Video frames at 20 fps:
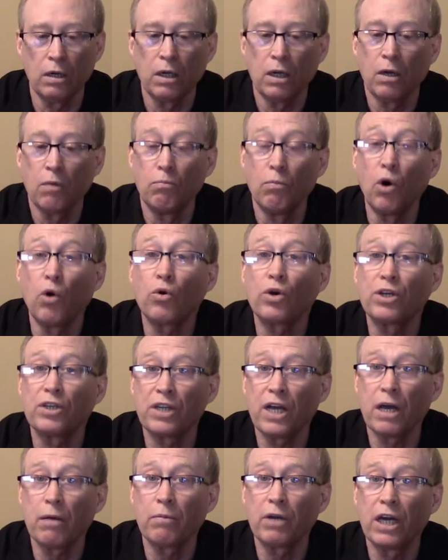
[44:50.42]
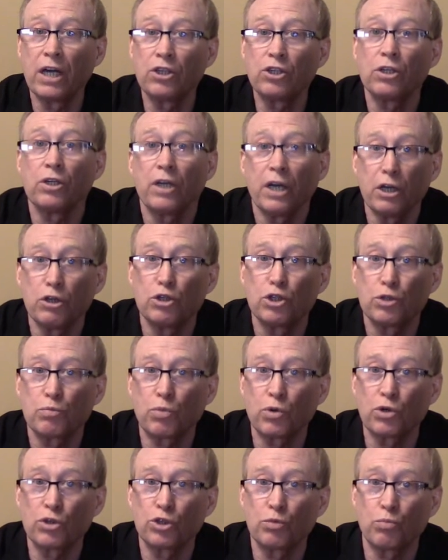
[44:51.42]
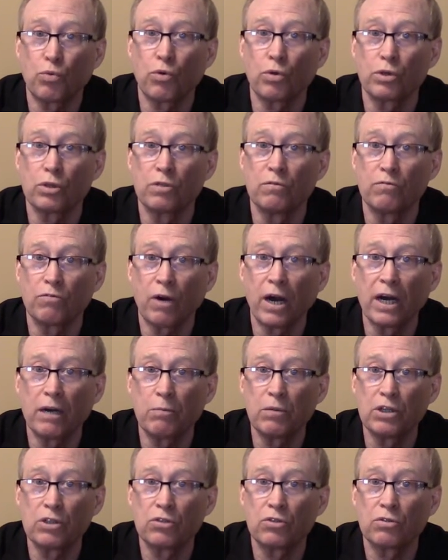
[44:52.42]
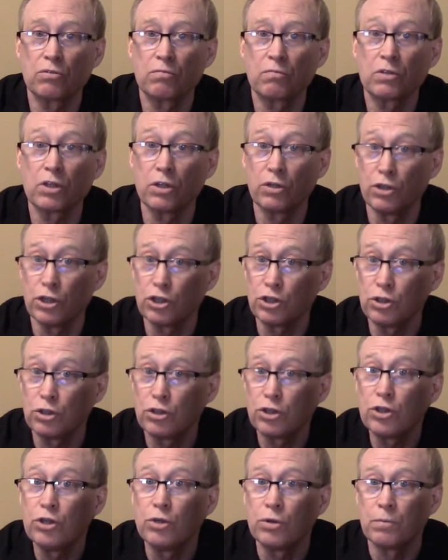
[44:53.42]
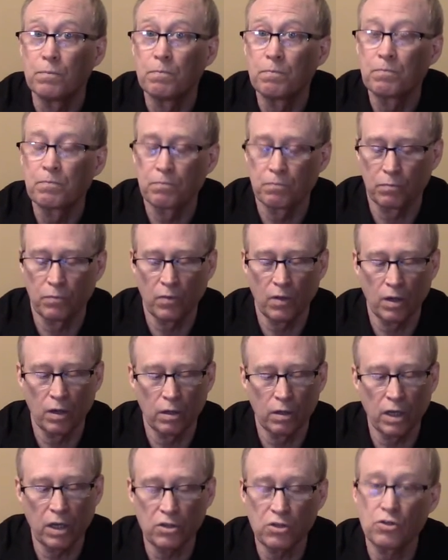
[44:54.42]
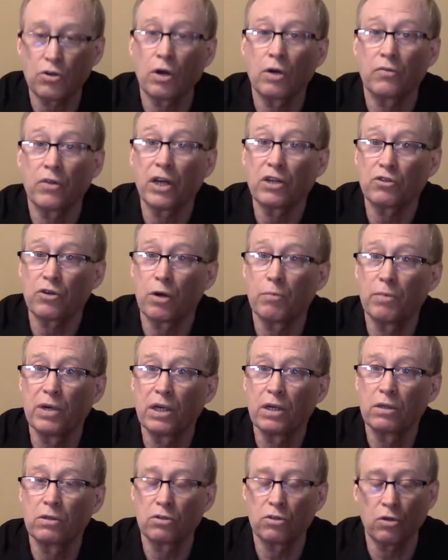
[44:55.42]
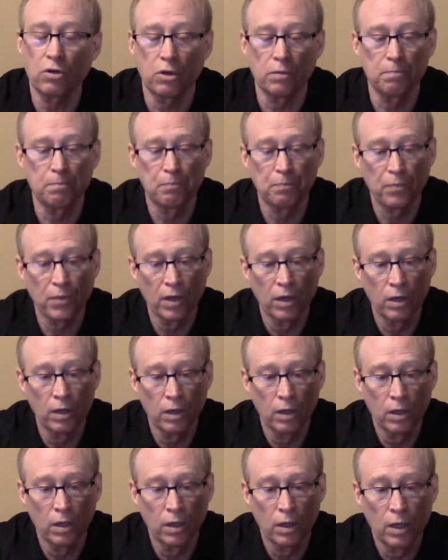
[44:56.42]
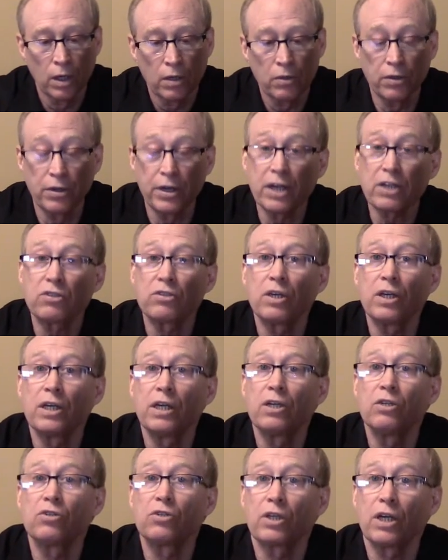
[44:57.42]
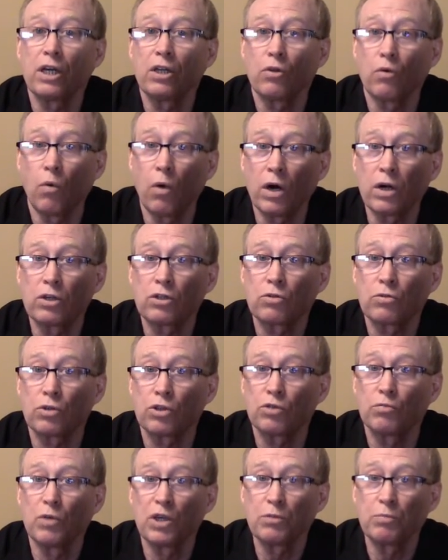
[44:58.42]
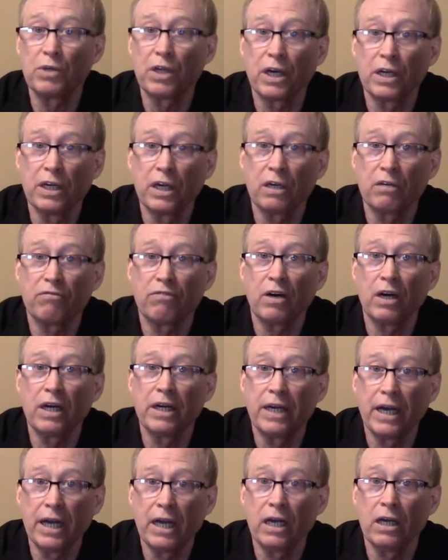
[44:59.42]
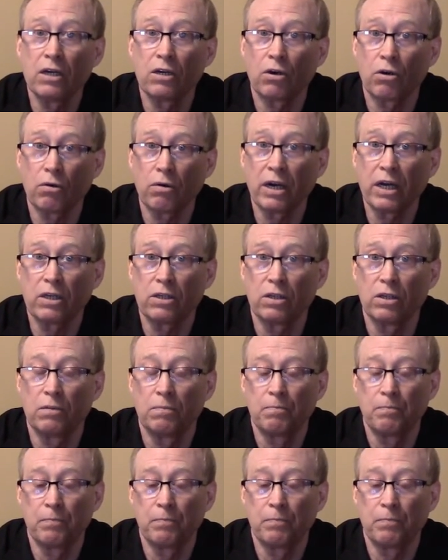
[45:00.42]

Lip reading: mold contamination, and dispersed spores and fragments. Condition 2. That's our big concern. The next thing is, again, the water source must be identified and corrected.